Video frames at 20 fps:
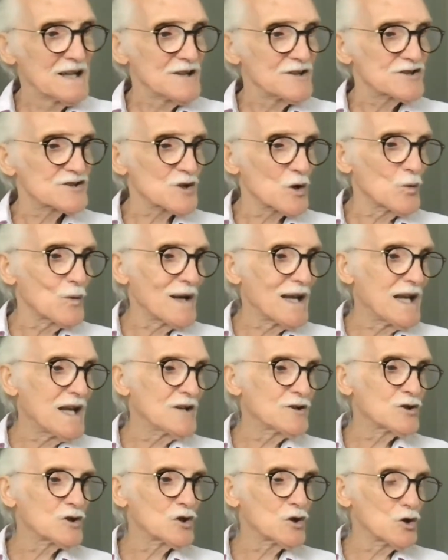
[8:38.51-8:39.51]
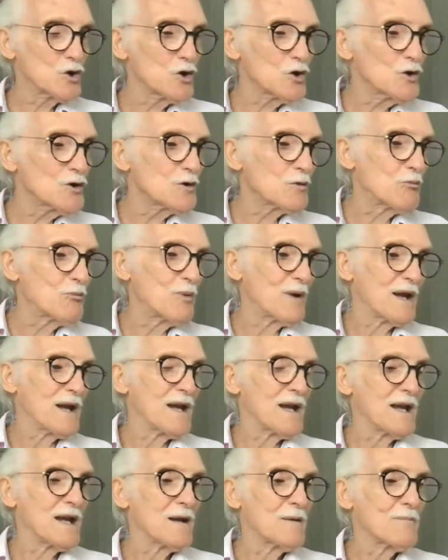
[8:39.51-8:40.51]
So it could
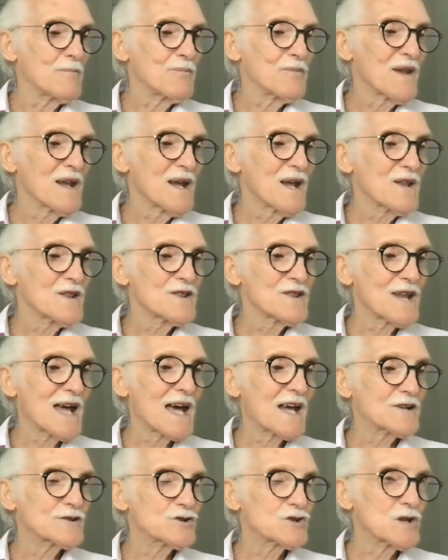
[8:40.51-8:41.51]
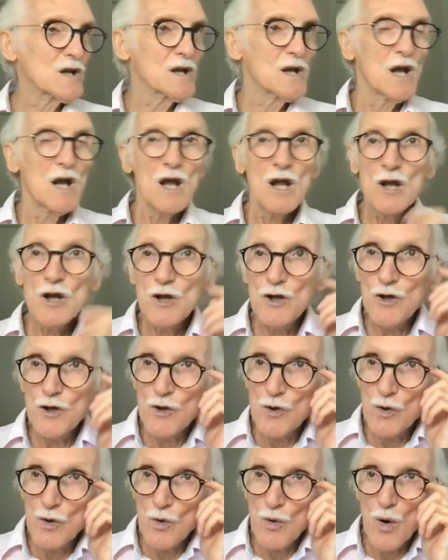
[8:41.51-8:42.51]
be that
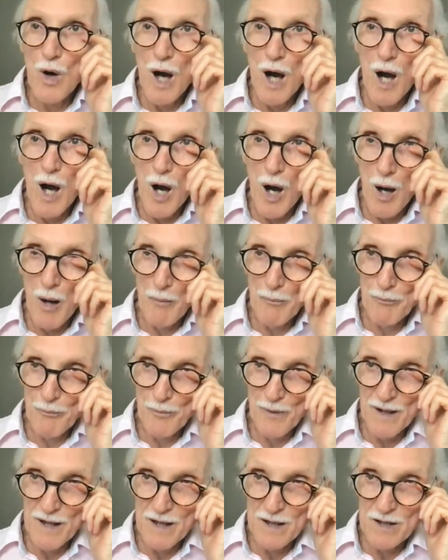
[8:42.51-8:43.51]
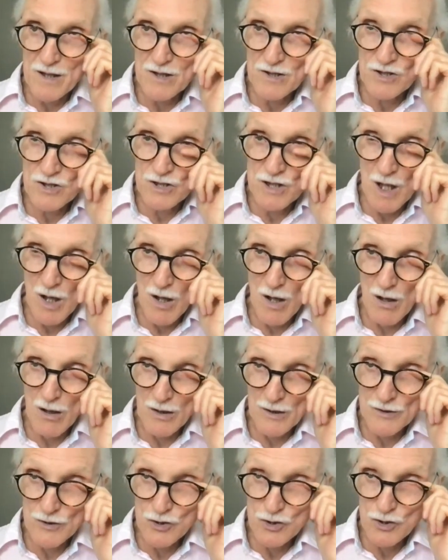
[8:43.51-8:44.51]
you are being
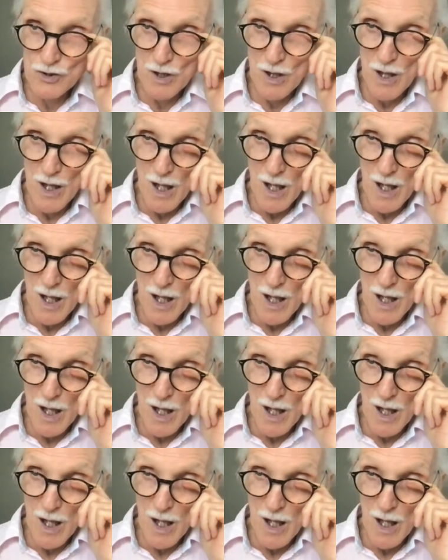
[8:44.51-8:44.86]
charged.